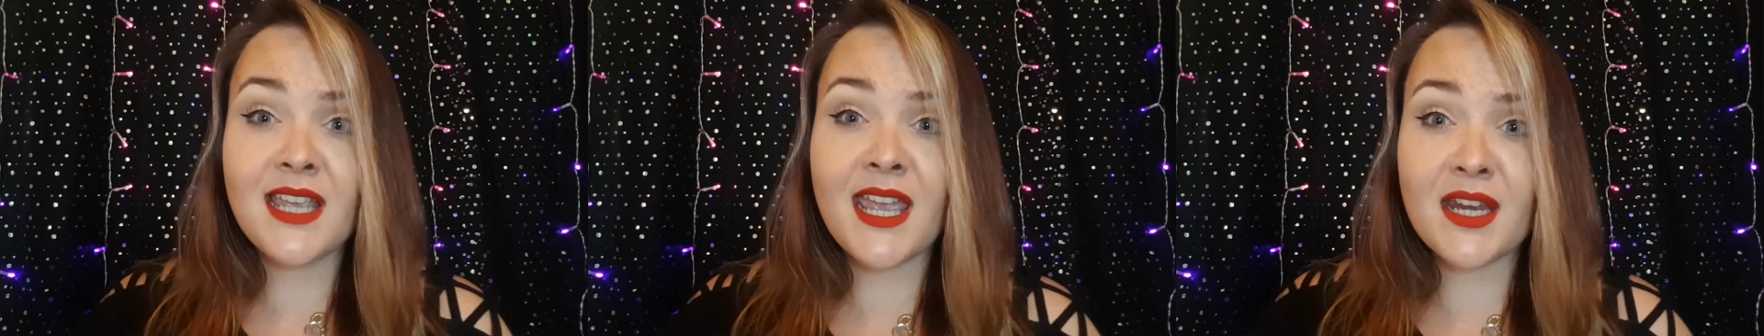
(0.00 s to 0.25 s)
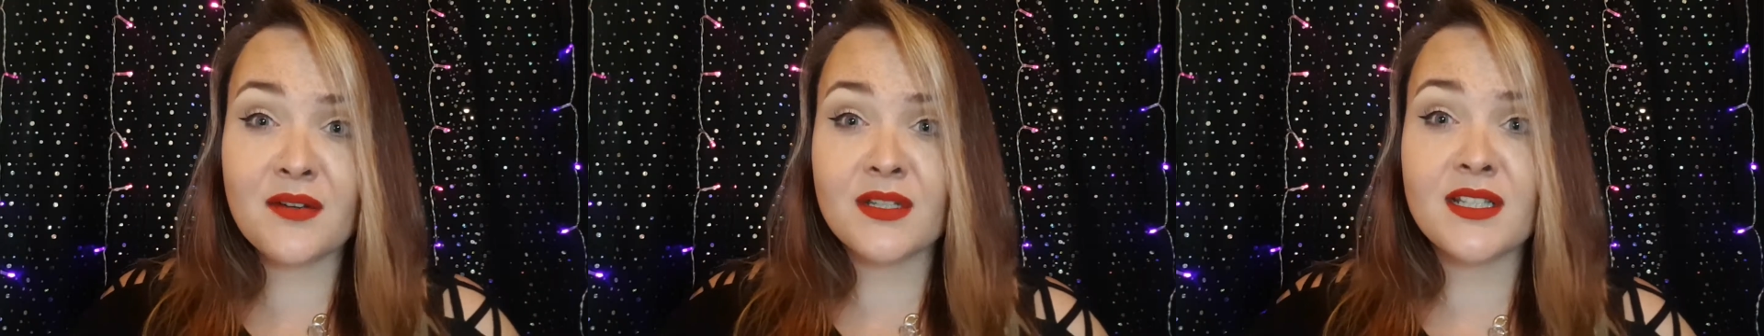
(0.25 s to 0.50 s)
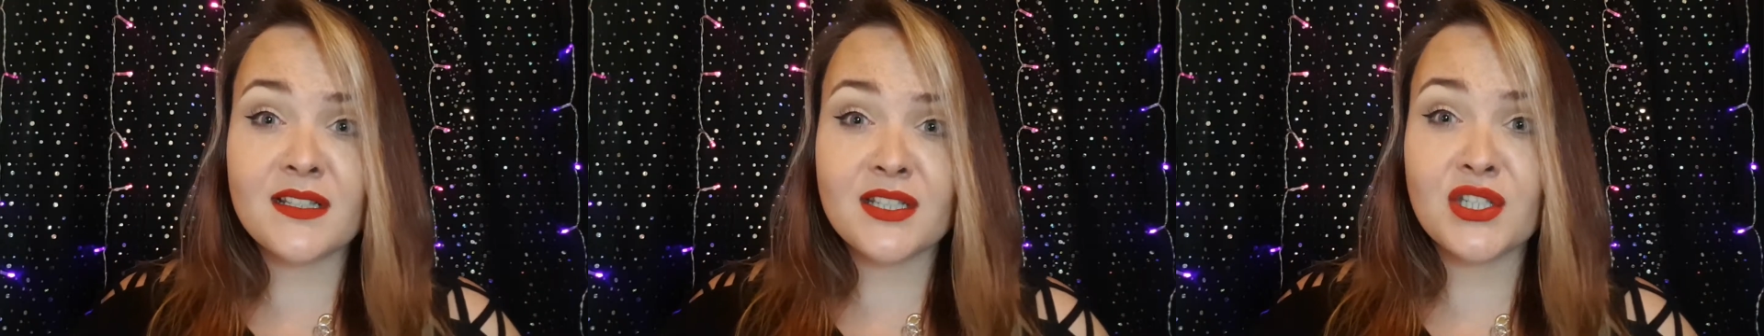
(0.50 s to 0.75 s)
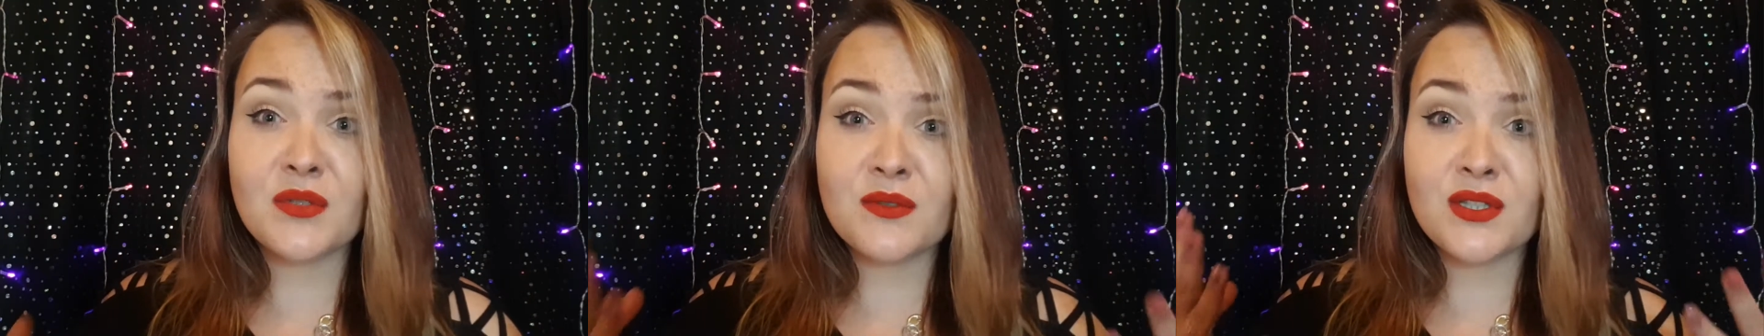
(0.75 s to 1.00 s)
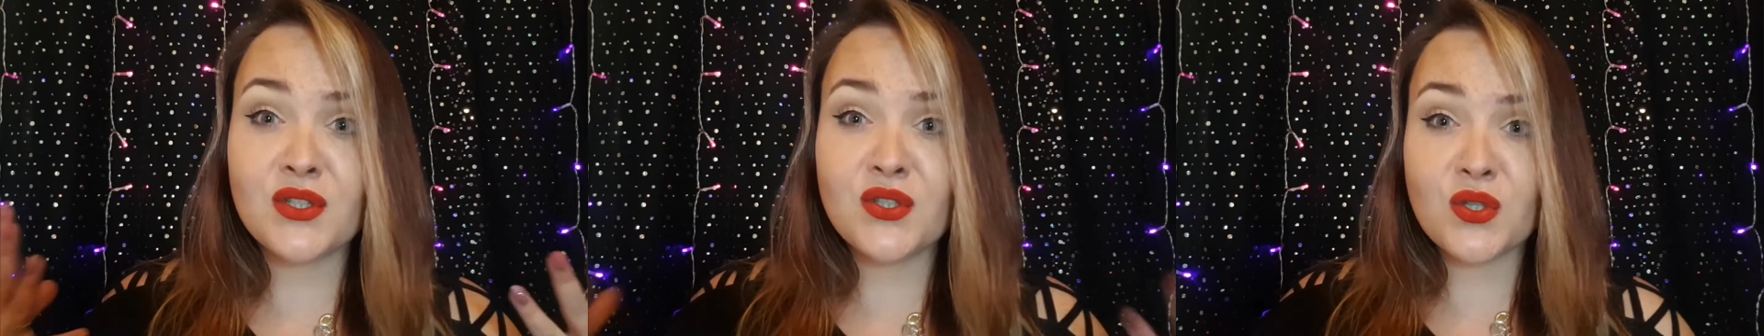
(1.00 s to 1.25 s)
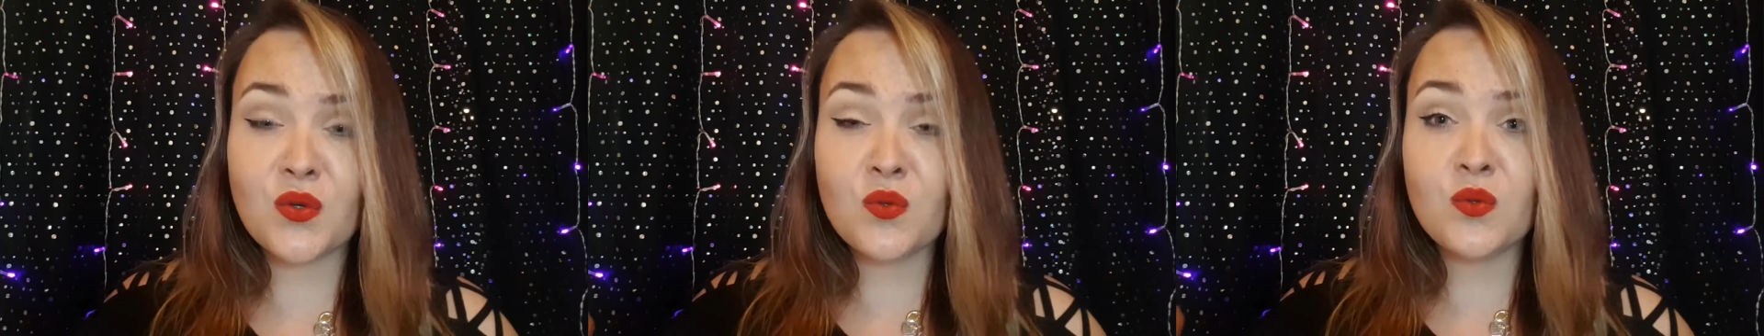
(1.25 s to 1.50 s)
heiress, because she was the
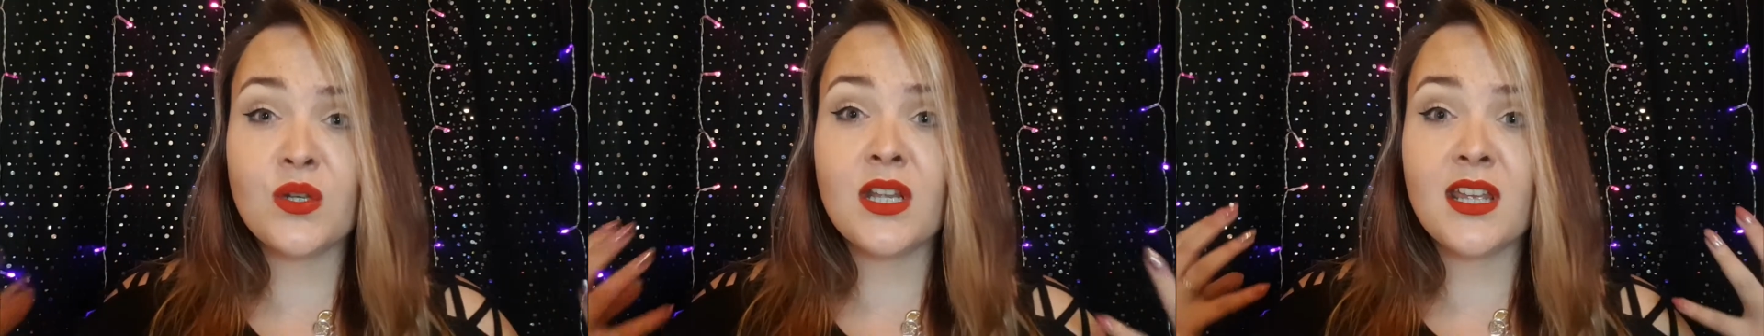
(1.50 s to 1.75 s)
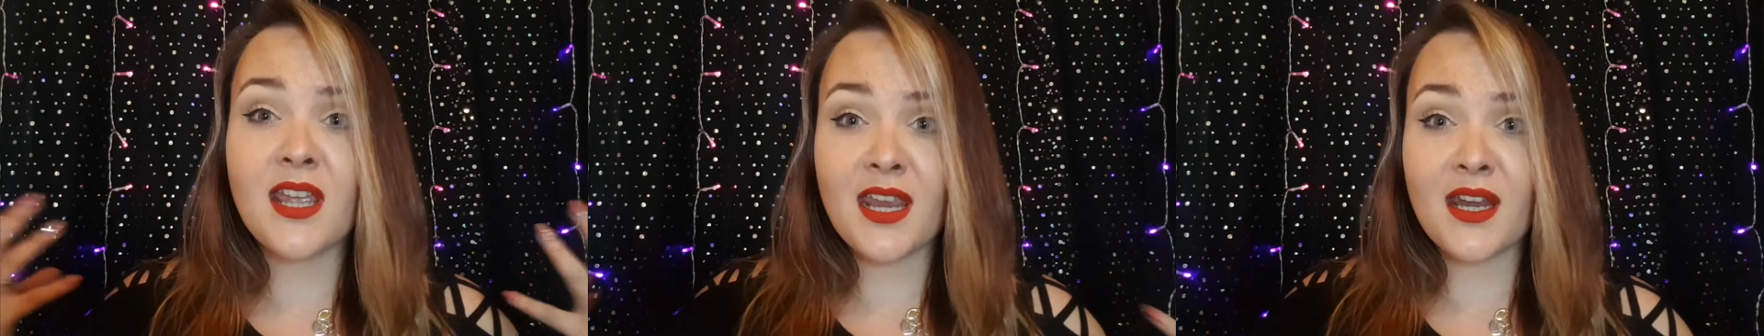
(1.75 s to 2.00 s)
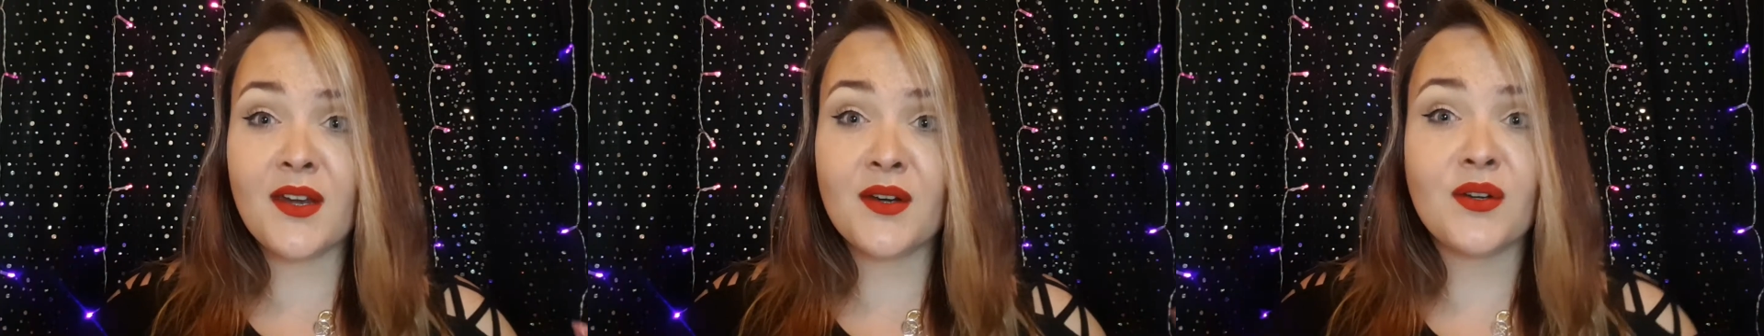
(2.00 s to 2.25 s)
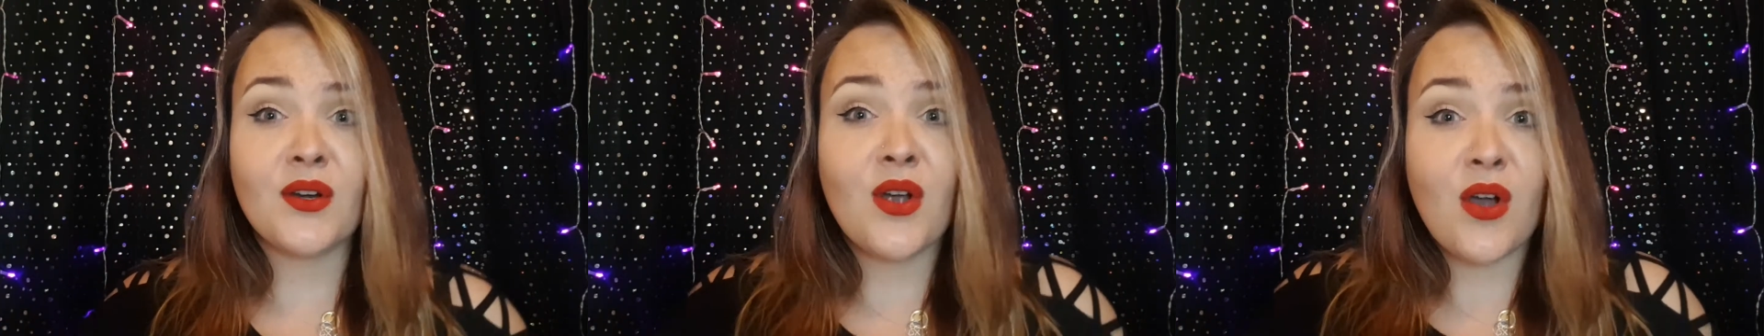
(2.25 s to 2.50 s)
sole heir